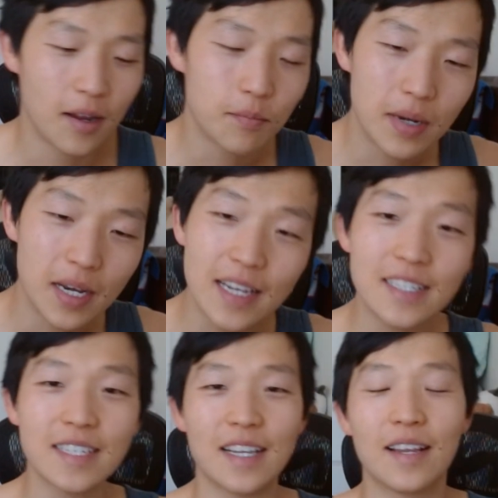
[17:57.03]

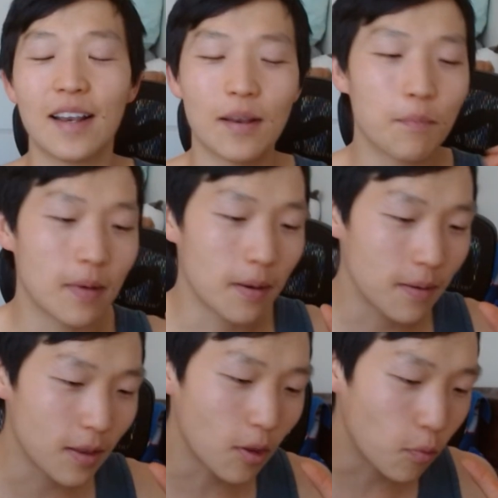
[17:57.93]
Please,
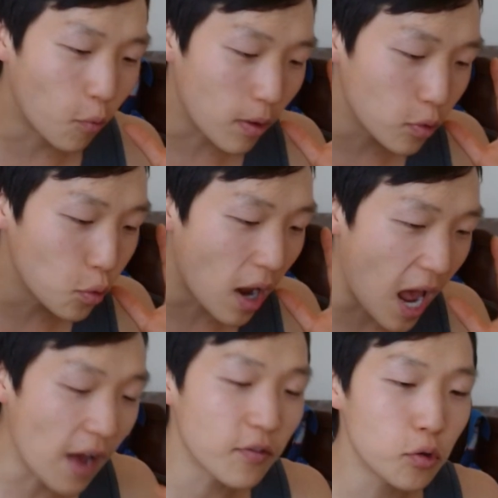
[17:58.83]
what you
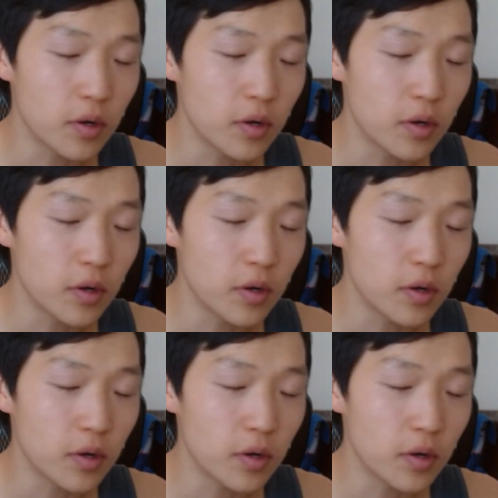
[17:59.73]
have to